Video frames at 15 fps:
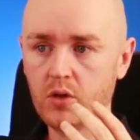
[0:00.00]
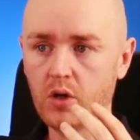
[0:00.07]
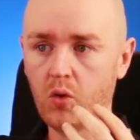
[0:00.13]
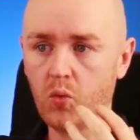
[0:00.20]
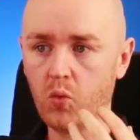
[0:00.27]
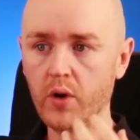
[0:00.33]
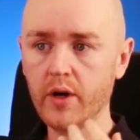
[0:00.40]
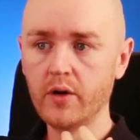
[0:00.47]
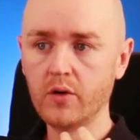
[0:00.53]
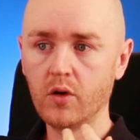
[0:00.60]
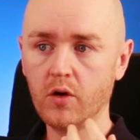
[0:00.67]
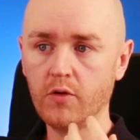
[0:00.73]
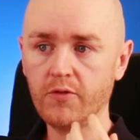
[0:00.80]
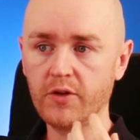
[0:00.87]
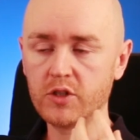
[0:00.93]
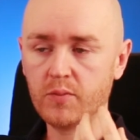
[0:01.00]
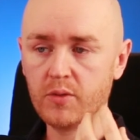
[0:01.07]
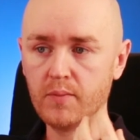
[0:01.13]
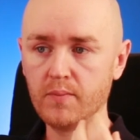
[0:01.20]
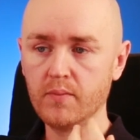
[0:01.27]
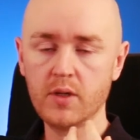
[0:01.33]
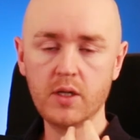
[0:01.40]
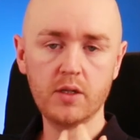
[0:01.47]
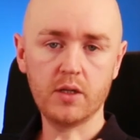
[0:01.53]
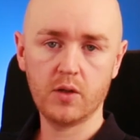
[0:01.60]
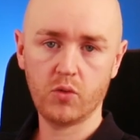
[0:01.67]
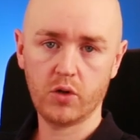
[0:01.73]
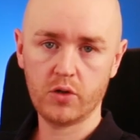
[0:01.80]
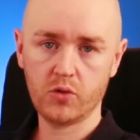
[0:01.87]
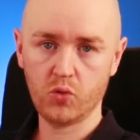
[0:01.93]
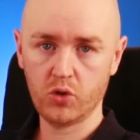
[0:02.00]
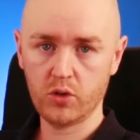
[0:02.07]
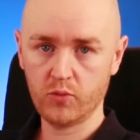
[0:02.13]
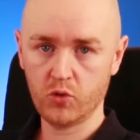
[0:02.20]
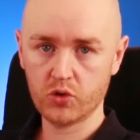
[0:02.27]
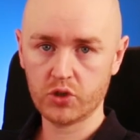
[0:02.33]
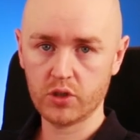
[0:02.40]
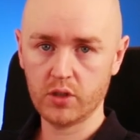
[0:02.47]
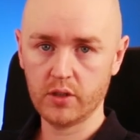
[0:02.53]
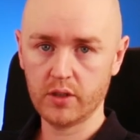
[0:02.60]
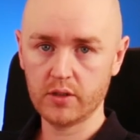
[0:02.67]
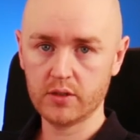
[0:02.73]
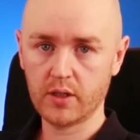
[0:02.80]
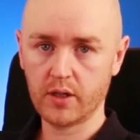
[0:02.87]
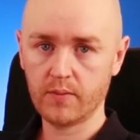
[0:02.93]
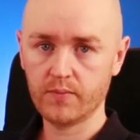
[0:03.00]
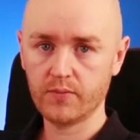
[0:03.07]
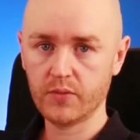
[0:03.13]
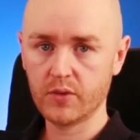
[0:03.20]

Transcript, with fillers: aware of and to be meeting what our own emotional needs are.